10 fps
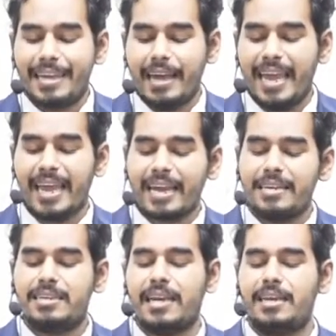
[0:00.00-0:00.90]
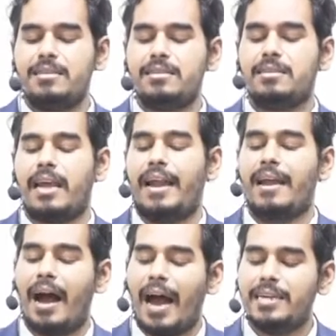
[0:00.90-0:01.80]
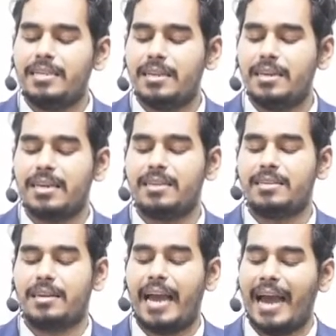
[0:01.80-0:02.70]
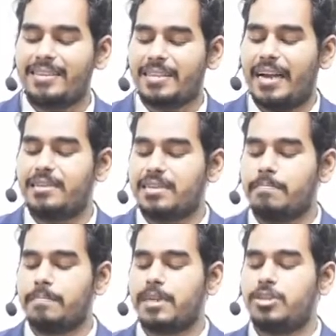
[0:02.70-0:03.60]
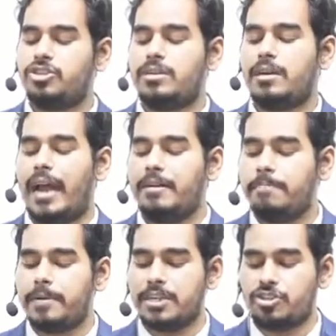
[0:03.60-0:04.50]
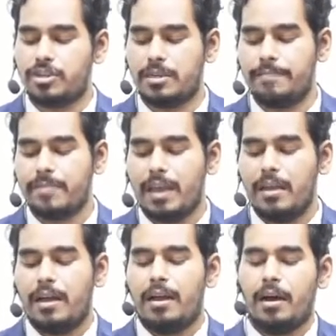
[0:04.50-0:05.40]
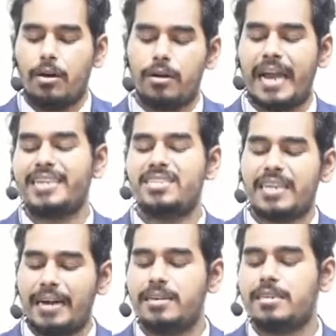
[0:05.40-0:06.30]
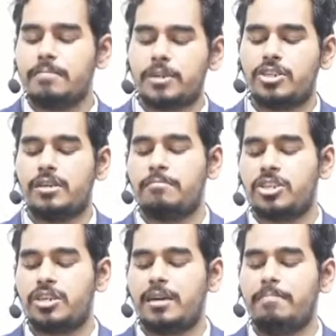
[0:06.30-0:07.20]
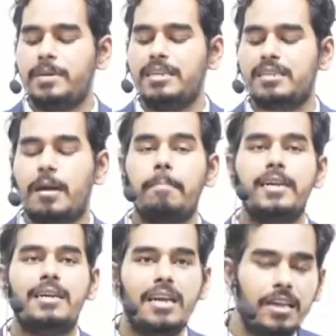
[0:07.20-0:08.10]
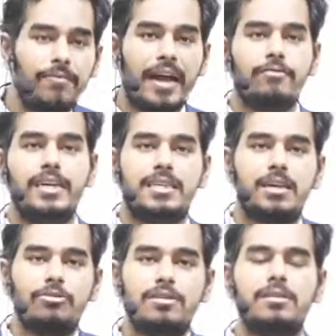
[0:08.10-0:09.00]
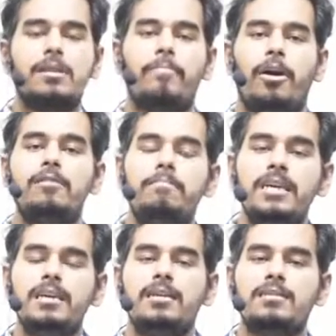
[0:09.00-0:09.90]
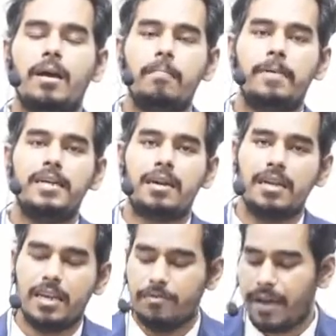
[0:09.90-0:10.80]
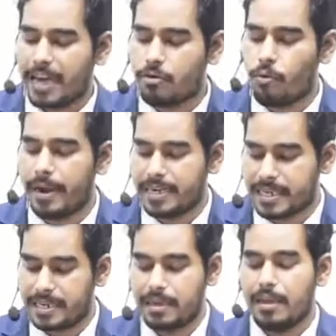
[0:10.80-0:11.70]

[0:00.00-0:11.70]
A contains an ideal gas at a temperature and pressure, okay, at a standard temperature and pressure, and B is completely evacuated. Now this is the point, B is completely evacuated.